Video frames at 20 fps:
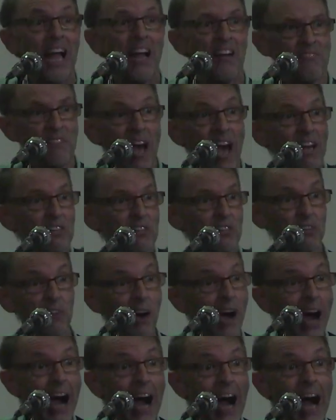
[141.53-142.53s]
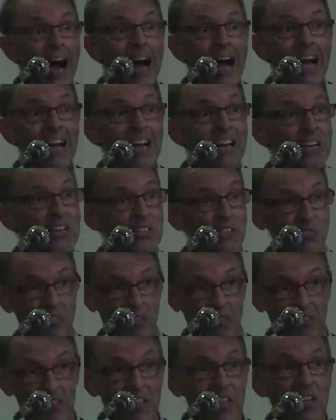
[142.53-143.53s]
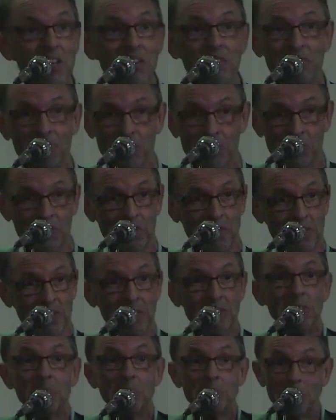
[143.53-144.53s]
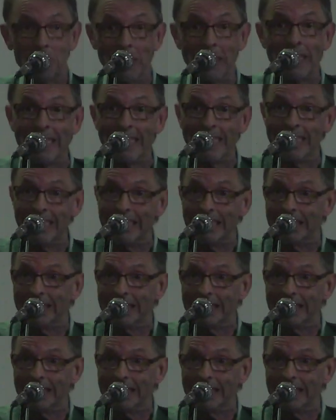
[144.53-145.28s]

that Christ liveth in me.